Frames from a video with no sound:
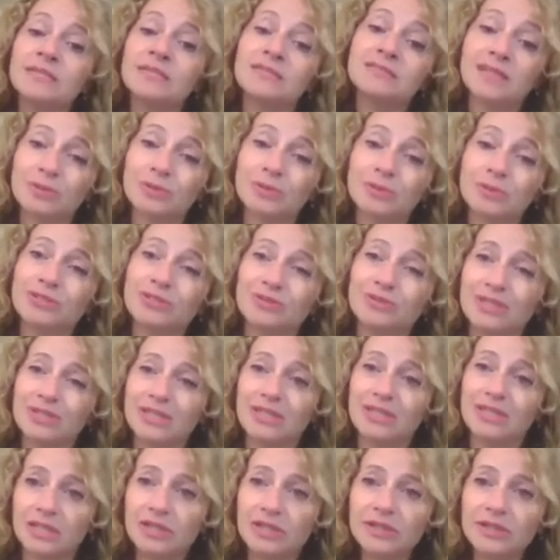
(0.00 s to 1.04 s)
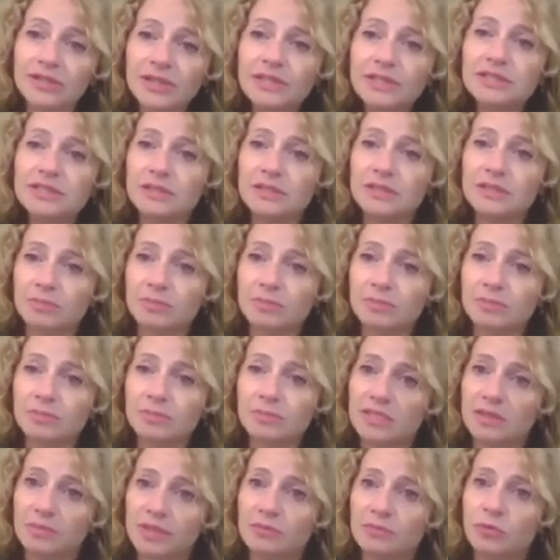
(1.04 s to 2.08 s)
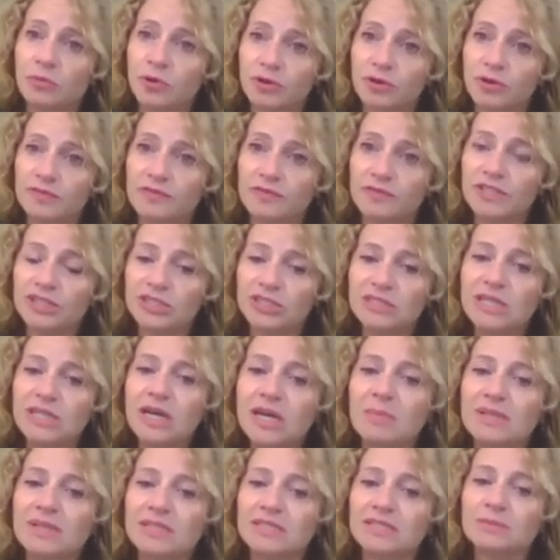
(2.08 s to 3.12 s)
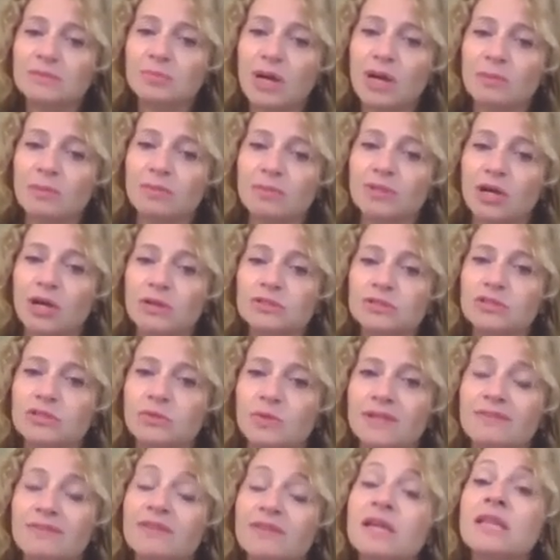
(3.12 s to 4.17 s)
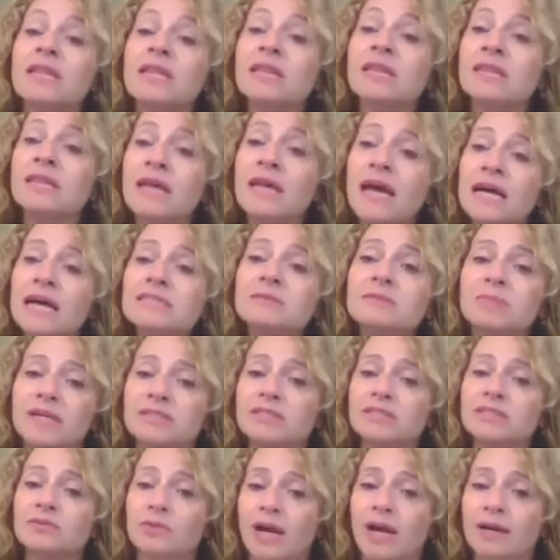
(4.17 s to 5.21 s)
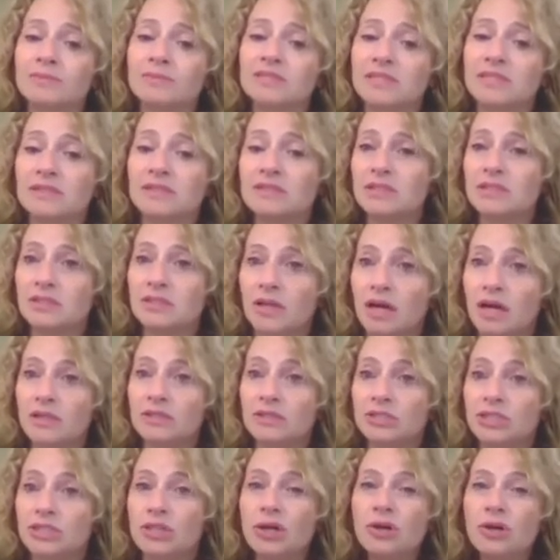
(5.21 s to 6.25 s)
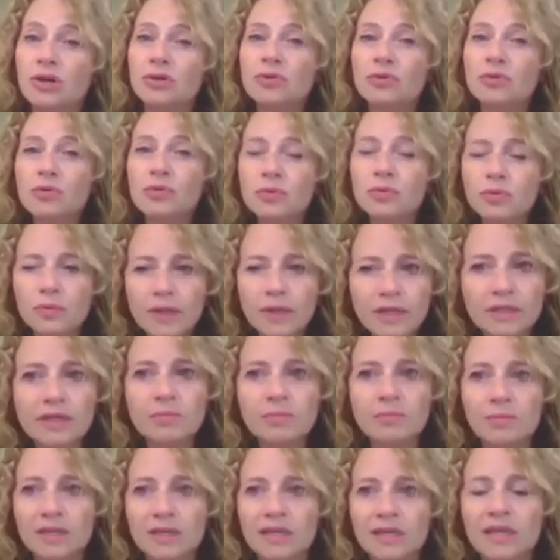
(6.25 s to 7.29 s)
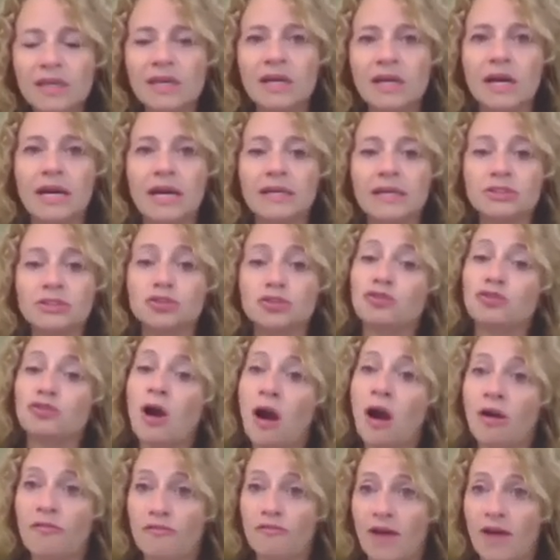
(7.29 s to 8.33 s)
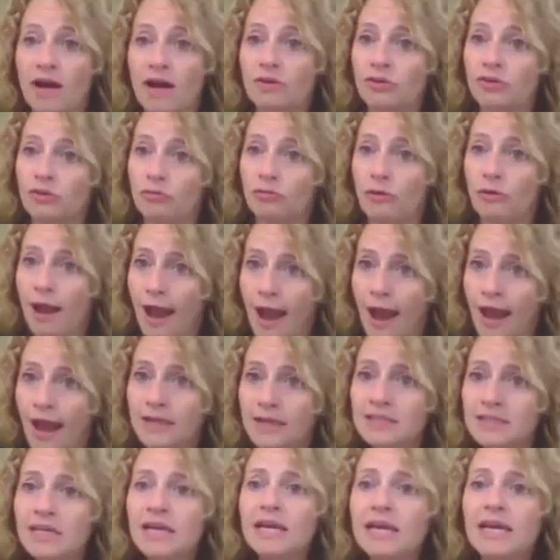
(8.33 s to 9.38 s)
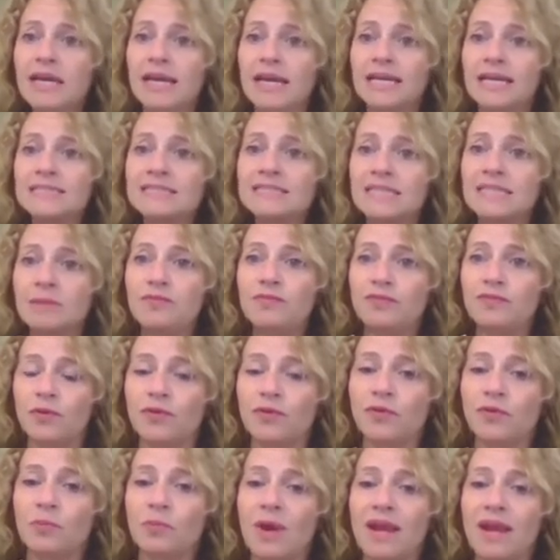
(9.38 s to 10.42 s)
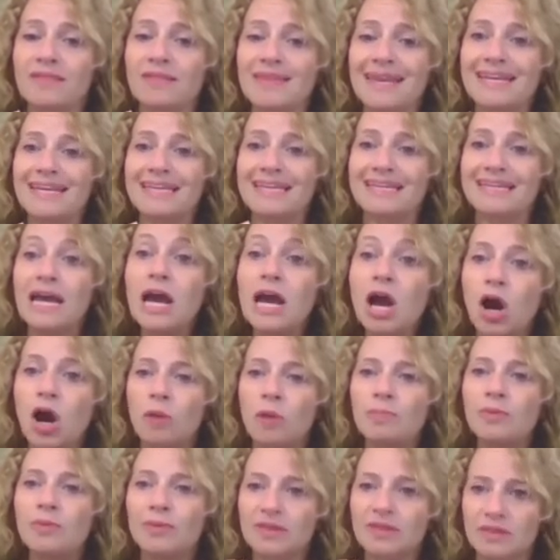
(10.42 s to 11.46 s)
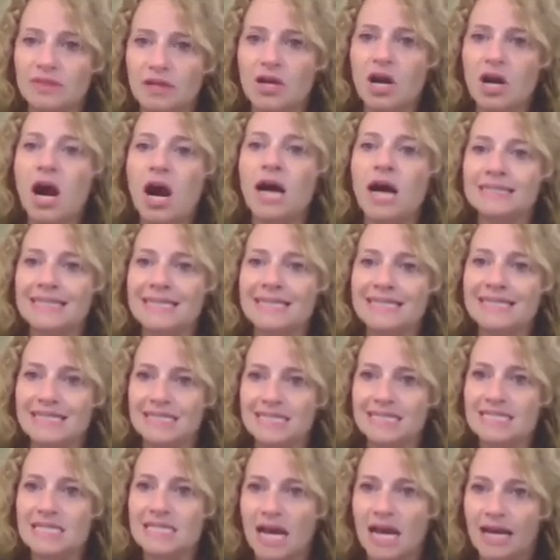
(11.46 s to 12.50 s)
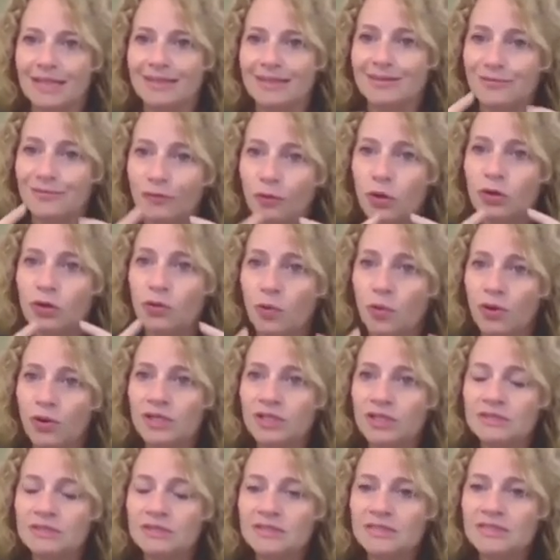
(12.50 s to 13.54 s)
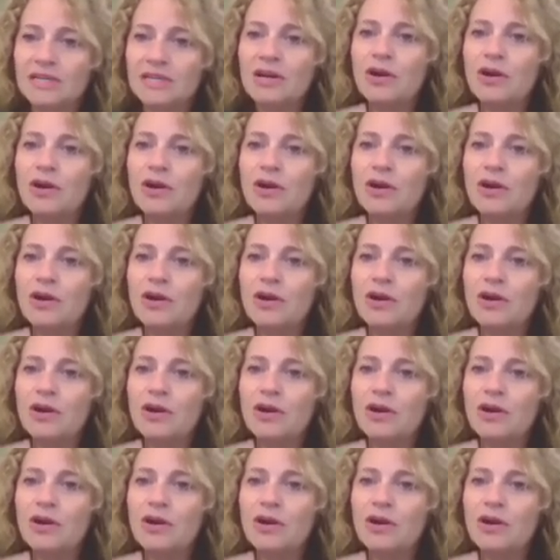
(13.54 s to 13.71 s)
opportunity here to become a little bit more efficient, but this is probably also one of the last places where I'm seeing technology really being a strong value add, except for the way they can help with the content inside the four corners